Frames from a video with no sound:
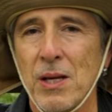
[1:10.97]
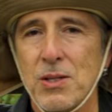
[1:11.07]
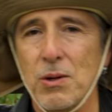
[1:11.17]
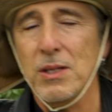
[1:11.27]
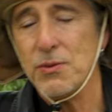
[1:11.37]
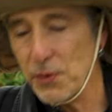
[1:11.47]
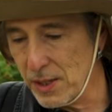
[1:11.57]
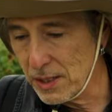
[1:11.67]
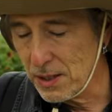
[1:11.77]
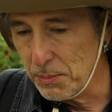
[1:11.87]
So at least for the
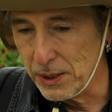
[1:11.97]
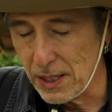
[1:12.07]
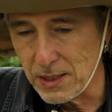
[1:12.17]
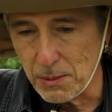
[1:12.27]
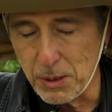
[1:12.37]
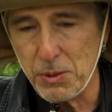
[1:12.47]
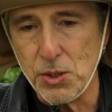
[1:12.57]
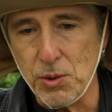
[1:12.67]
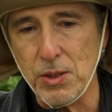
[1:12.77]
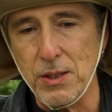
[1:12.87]
next couple of days, I'm gonna be
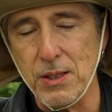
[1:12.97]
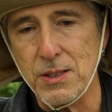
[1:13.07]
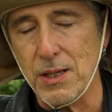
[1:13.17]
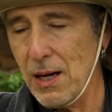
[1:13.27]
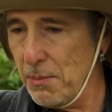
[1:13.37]
shooting this.